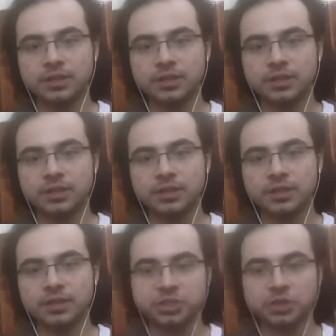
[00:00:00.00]
the new
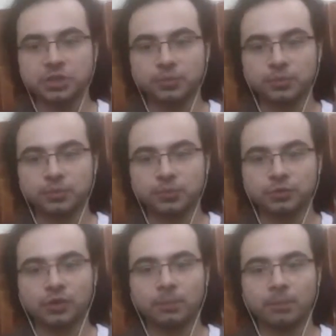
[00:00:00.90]
generation is immune
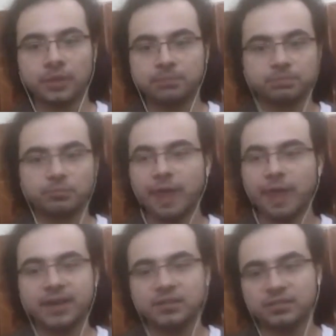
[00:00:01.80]
to zombie
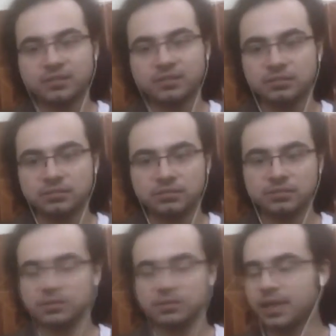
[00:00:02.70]
bites and